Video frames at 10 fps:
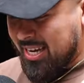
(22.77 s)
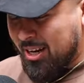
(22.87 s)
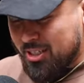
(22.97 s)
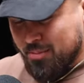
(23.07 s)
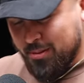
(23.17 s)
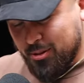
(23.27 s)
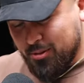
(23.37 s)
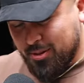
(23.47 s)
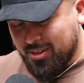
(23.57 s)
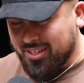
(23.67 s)
an
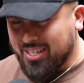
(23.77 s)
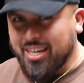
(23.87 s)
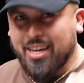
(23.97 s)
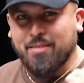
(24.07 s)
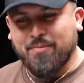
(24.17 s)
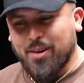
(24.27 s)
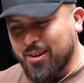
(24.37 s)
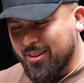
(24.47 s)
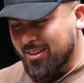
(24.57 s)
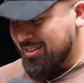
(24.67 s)
entrepreneur, a
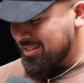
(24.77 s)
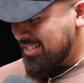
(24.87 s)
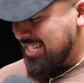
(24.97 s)
father,